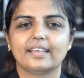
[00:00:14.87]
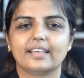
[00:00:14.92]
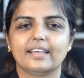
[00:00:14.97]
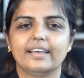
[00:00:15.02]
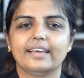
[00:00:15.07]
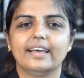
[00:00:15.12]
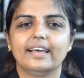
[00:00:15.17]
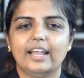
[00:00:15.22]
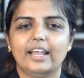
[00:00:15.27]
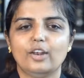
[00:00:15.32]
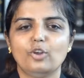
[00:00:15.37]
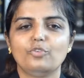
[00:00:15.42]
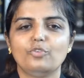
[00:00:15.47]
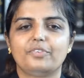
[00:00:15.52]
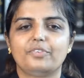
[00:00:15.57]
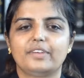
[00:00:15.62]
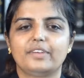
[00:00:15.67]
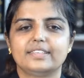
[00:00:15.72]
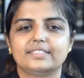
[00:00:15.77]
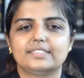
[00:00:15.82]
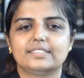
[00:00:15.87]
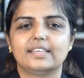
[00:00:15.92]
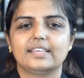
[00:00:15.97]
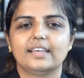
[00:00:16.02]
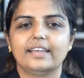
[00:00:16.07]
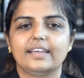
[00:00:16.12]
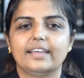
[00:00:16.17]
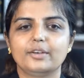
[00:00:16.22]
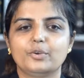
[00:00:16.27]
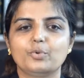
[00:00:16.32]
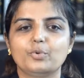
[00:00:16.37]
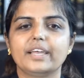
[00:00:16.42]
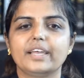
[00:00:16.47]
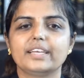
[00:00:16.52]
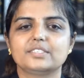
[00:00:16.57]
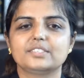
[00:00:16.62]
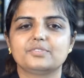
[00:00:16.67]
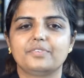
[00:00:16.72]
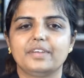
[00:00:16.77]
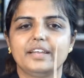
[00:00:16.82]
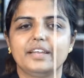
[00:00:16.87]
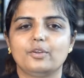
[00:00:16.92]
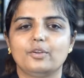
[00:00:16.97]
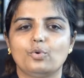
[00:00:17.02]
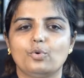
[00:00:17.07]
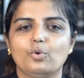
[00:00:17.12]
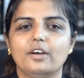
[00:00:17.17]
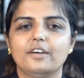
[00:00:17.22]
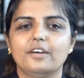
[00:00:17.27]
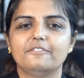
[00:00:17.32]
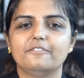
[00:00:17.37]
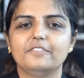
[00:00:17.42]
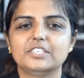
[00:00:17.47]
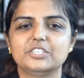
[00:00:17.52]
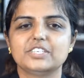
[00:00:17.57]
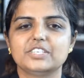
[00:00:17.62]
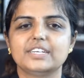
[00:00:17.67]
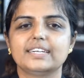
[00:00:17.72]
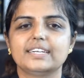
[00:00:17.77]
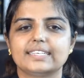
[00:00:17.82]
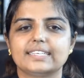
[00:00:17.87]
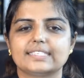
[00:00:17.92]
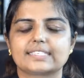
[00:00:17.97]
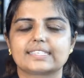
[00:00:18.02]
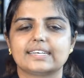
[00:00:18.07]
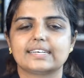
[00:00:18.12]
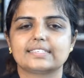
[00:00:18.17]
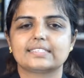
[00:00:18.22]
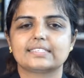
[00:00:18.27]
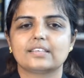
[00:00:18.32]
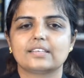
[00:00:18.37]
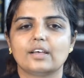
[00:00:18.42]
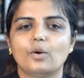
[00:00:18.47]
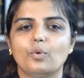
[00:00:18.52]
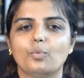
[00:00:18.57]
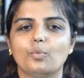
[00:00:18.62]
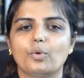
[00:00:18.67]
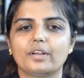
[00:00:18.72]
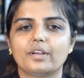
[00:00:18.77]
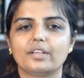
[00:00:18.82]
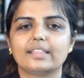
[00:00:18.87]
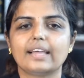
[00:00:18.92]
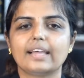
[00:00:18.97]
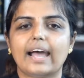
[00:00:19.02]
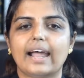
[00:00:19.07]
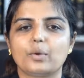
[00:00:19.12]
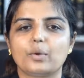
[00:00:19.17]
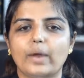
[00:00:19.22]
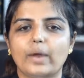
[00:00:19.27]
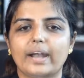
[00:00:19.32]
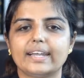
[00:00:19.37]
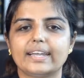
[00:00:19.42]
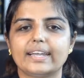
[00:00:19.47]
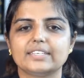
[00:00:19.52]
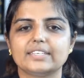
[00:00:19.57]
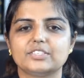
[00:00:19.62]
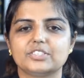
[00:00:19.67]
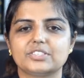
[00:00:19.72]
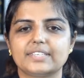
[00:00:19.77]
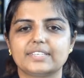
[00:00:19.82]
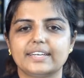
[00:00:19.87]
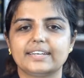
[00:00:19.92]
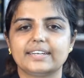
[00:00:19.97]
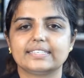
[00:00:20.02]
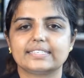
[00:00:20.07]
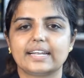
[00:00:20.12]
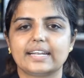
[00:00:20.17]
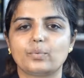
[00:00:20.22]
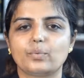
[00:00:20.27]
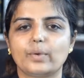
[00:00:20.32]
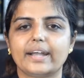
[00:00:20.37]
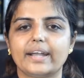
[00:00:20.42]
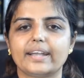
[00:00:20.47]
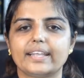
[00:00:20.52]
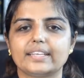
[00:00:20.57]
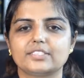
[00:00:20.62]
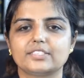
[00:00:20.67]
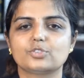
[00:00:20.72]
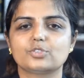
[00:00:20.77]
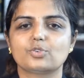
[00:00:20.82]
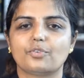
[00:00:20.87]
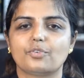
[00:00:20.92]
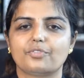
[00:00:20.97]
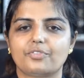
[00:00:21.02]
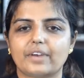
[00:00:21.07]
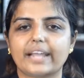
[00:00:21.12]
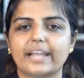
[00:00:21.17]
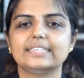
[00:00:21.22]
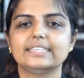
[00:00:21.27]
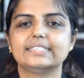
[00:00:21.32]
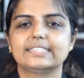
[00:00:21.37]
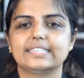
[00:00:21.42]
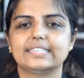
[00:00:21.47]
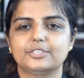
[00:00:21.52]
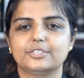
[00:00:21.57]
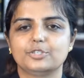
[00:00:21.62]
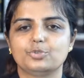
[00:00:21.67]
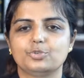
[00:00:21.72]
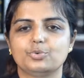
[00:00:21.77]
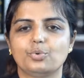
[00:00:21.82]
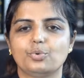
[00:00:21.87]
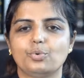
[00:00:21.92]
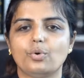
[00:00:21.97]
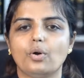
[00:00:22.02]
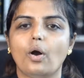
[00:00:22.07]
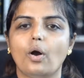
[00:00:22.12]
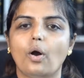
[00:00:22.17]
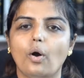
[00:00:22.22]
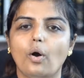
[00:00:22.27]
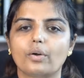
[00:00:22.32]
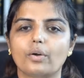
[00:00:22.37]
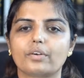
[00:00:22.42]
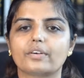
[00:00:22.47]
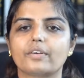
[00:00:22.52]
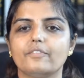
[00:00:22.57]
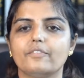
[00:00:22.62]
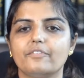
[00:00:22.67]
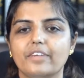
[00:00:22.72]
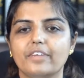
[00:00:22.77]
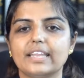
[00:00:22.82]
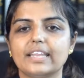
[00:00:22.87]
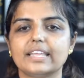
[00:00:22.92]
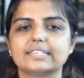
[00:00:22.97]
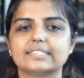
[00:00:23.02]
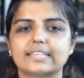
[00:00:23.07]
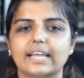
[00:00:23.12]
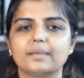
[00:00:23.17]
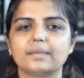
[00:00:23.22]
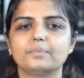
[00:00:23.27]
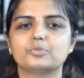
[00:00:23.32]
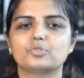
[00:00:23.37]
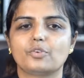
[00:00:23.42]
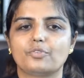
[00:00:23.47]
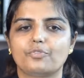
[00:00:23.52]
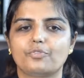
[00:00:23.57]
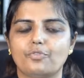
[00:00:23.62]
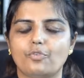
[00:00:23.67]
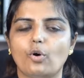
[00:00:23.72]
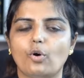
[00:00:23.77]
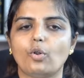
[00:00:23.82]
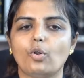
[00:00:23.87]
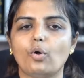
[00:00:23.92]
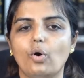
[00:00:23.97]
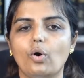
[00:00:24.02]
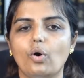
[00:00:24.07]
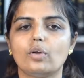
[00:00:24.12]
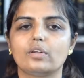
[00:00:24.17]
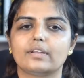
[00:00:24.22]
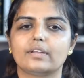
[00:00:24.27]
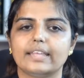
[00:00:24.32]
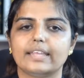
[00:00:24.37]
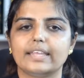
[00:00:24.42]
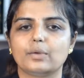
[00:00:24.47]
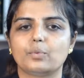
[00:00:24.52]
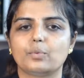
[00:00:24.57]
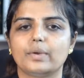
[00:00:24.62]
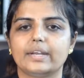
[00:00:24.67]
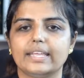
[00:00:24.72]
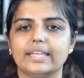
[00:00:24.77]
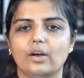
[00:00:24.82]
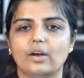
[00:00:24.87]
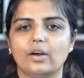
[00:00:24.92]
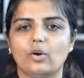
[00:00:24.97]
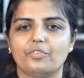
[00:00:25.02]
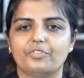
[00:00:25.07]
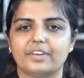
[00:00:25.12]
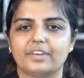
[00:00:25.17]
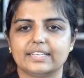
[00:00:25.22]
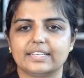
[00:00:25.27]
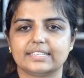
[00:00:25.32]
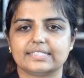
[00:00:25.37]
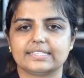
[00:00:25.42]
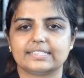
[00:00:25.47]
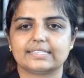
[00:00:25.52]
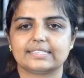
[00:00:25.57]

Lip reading: Hello friends, in today's video we shall discuss what are the advantages and disadvantages of rights issue or various types of follow-on equity offerings.